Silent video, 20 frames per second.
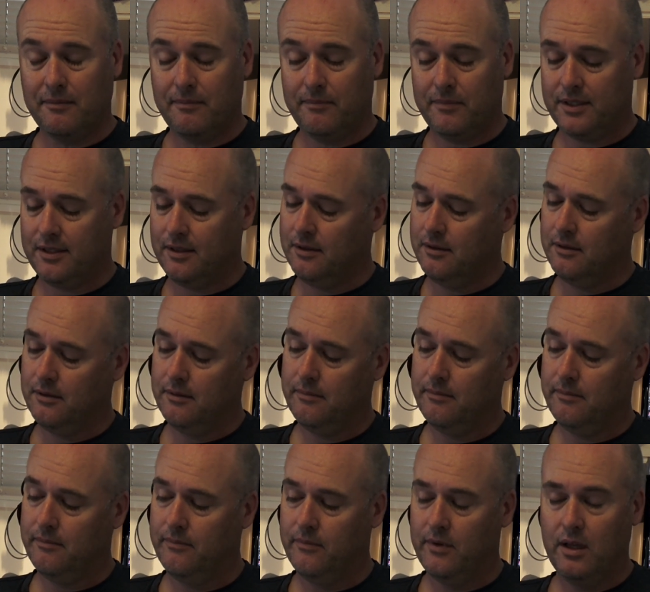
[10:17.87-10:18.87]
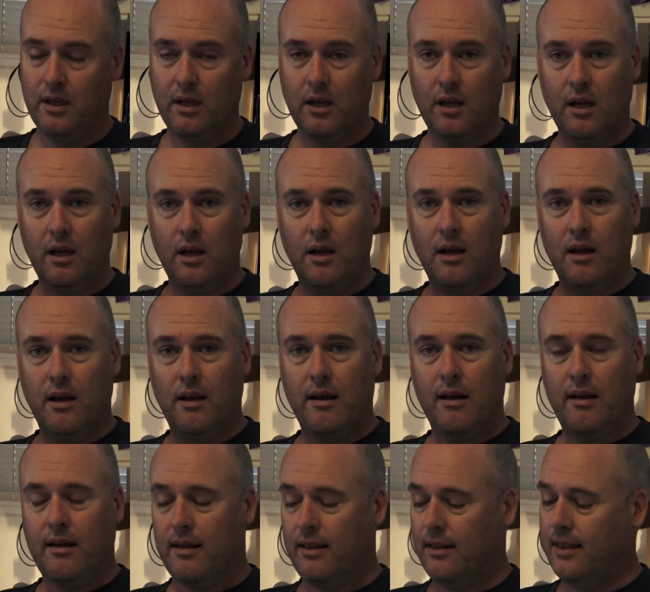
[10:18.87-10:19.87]
So
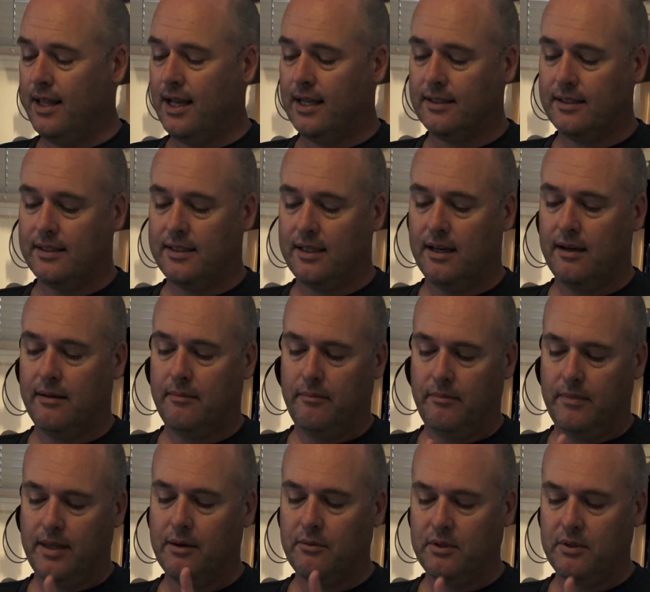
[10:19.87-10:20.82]
that